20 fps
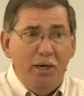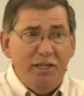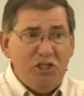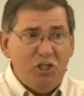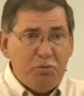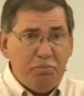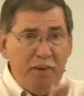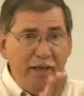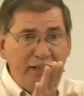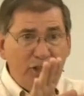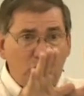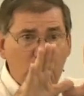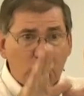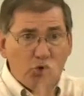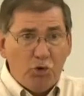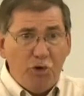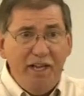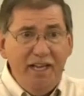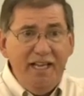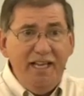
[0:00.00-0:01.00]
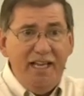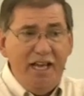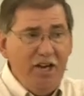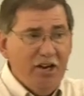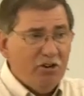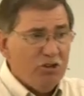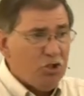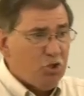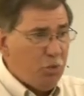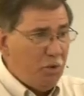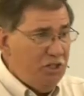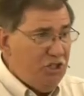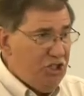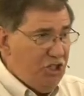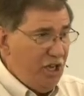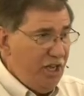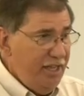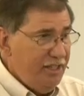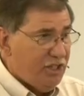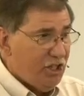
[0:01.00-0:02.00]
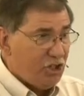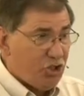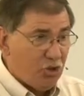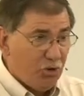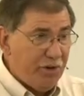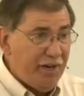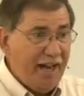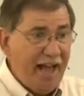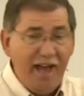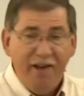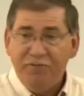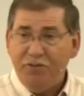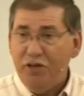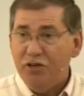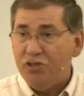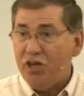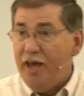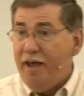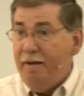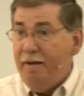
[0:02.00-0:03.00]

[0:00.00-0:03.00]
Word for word: had spent three years with Jesus, three and a half years,